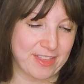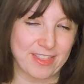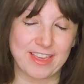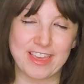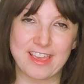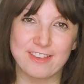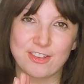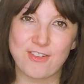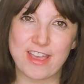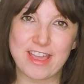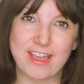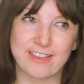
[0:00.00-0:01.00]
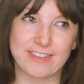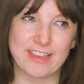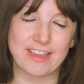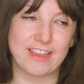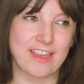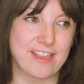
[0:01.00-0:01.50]
I think it's great as
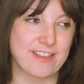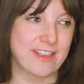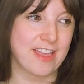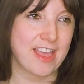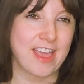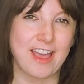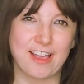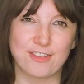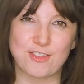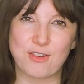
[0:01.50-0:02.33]
it has